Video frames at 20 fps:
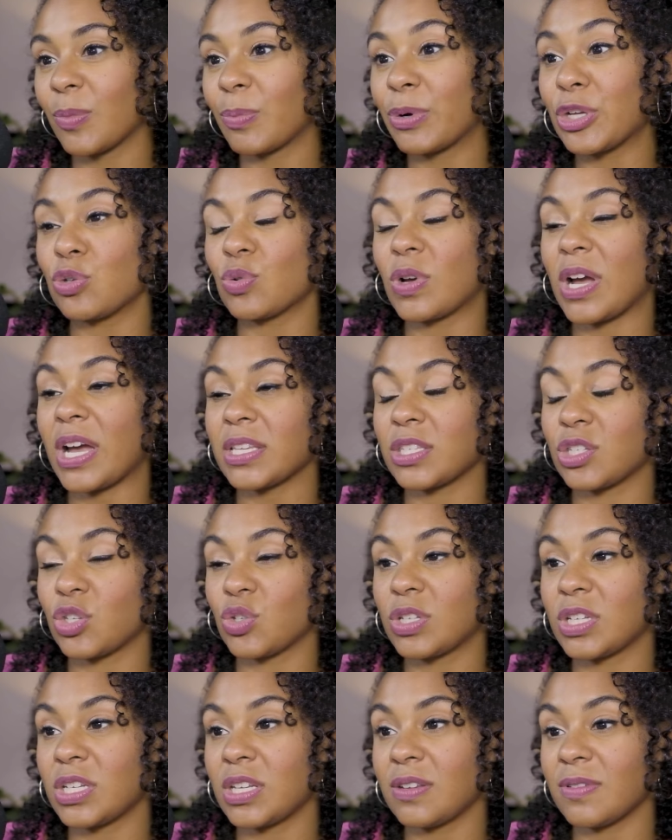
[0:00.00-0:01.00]
But you guys, you
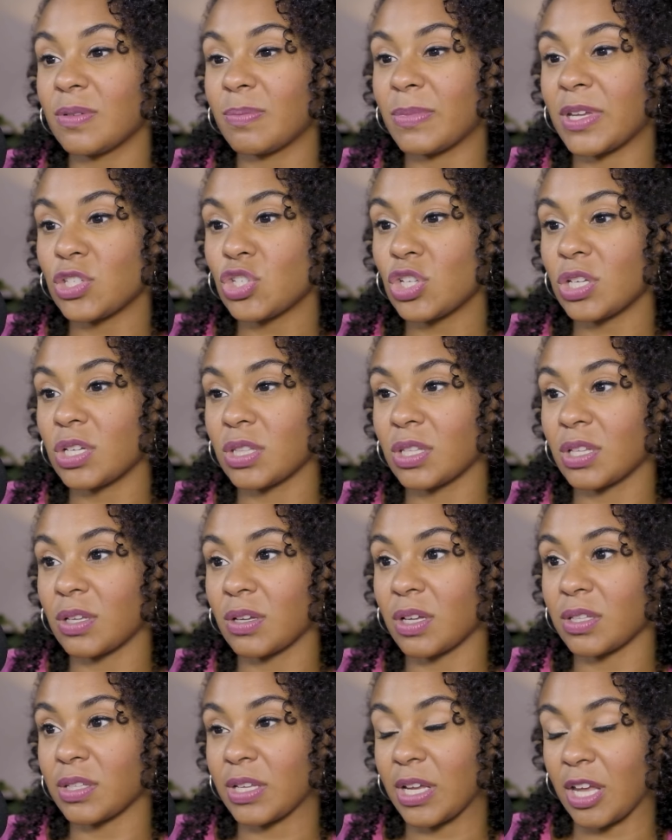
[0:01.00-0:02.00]
didn't even mention in the
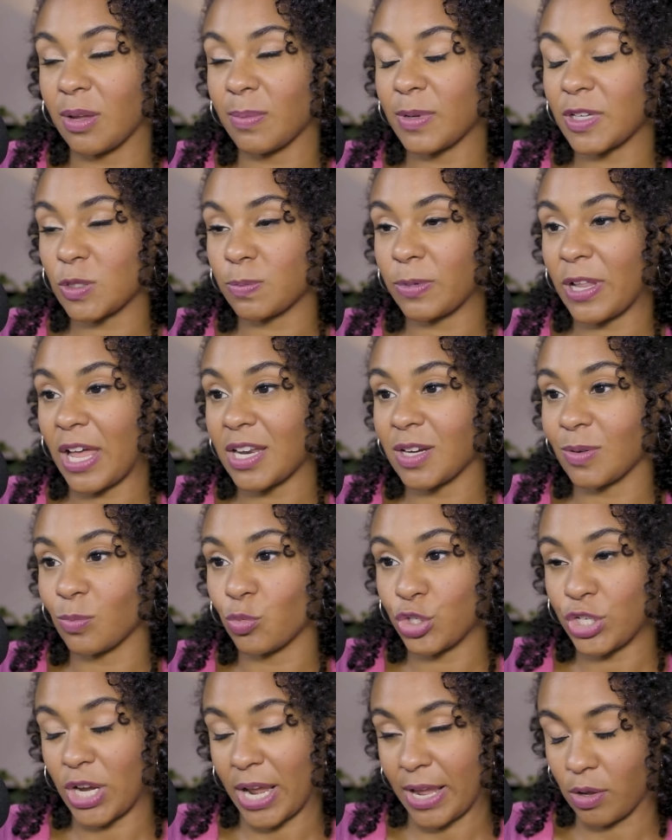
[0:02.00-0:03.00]
on the Amex Platinum,
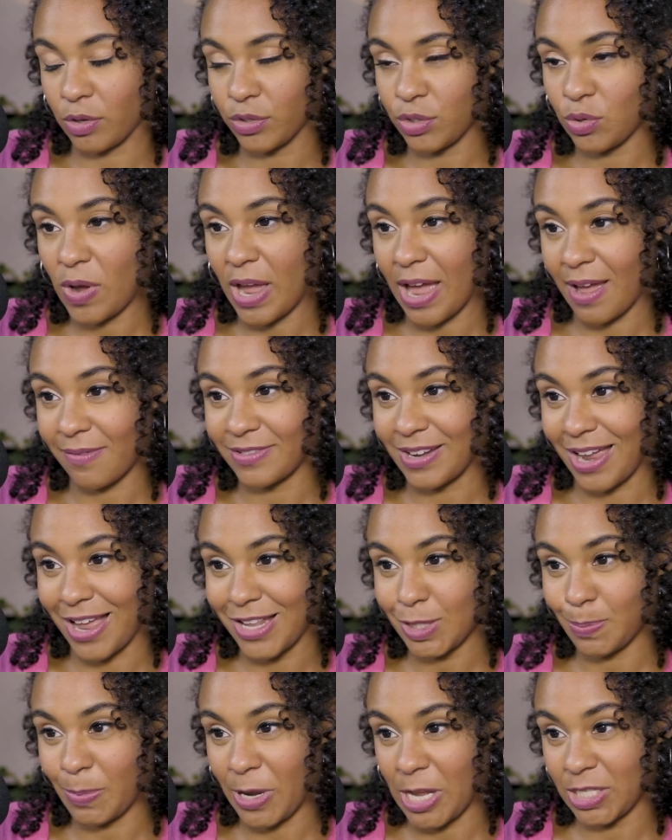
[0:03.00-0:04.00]
which I also have not
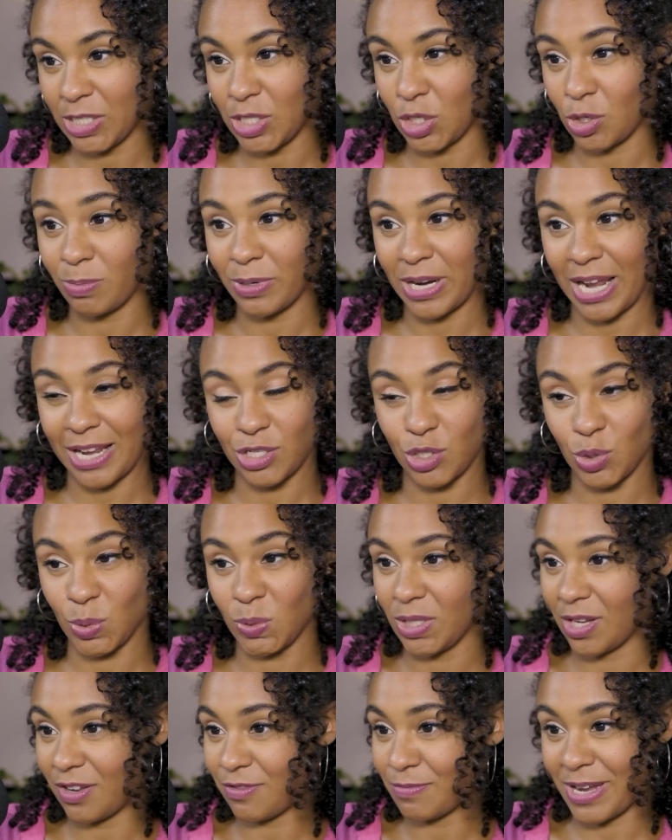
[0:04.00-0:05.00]
sponsored, but I do
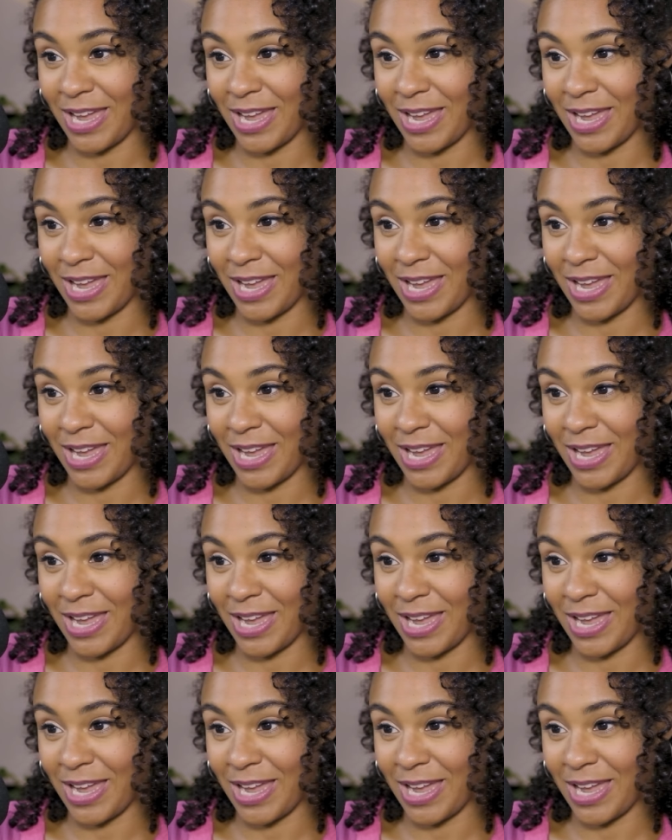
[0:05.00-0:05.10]
love my